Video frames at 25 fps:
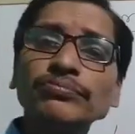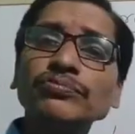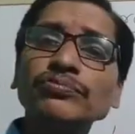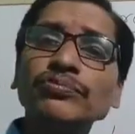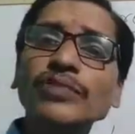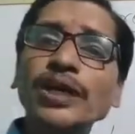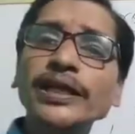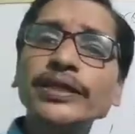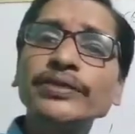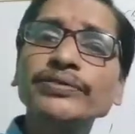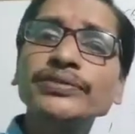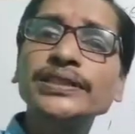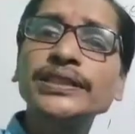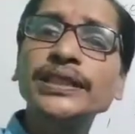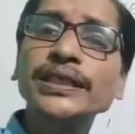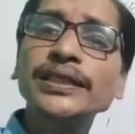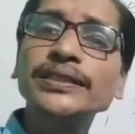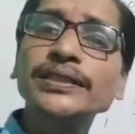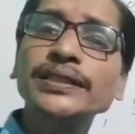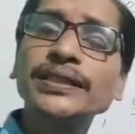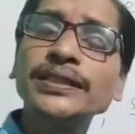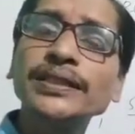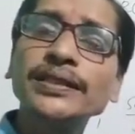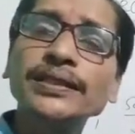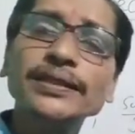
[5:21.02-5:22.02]

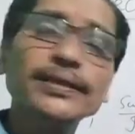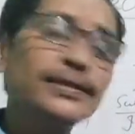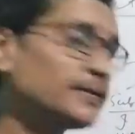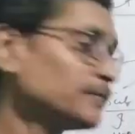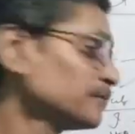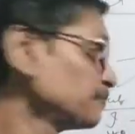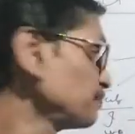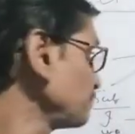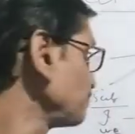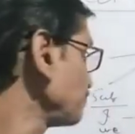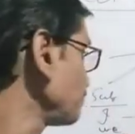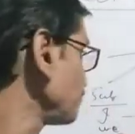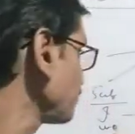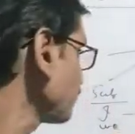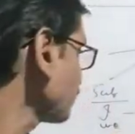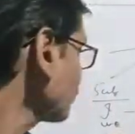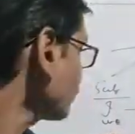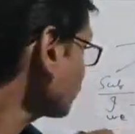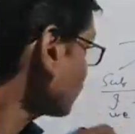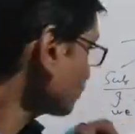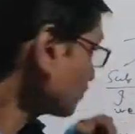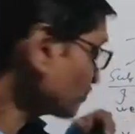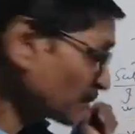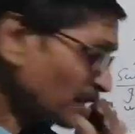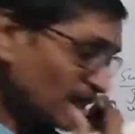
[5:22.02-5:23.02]
the
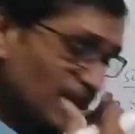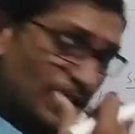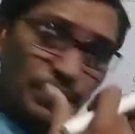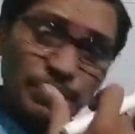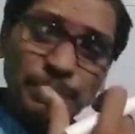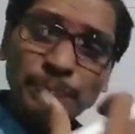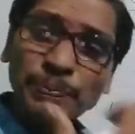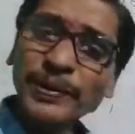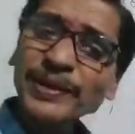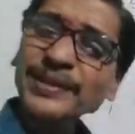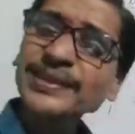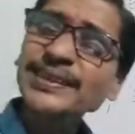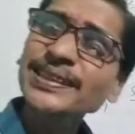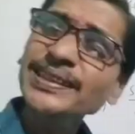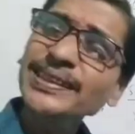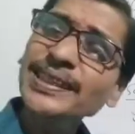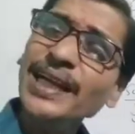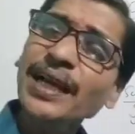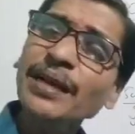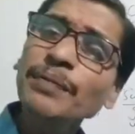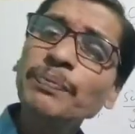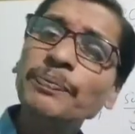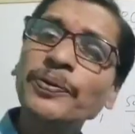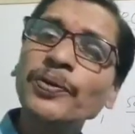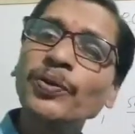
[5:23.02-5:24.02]

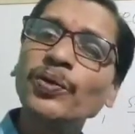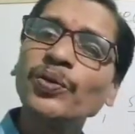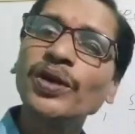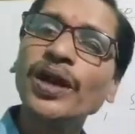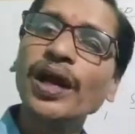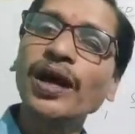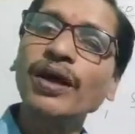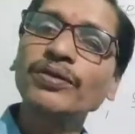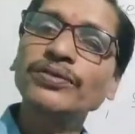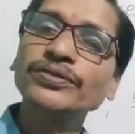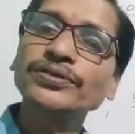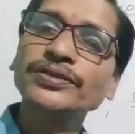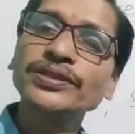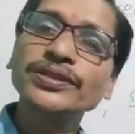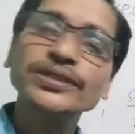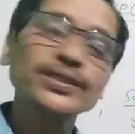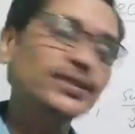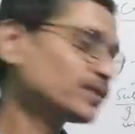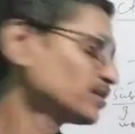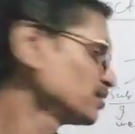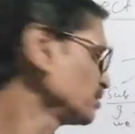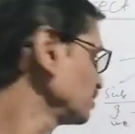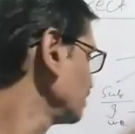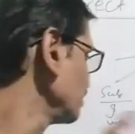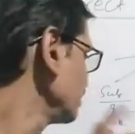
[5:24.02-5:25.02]
personal
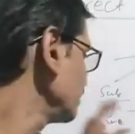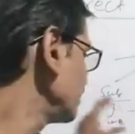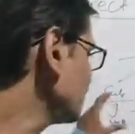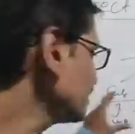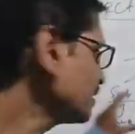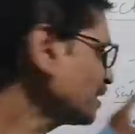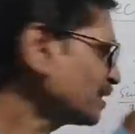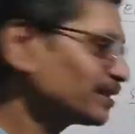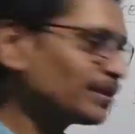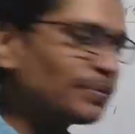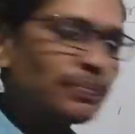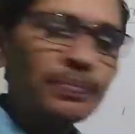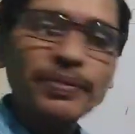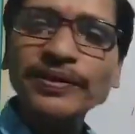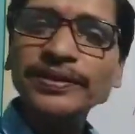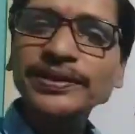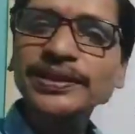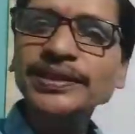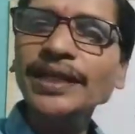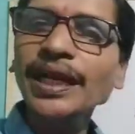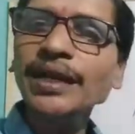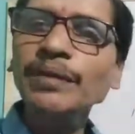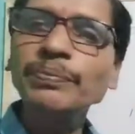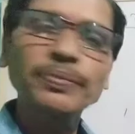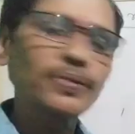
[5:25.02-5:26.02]
pronouns. These are the
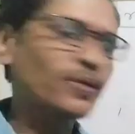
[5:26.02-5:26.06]
personal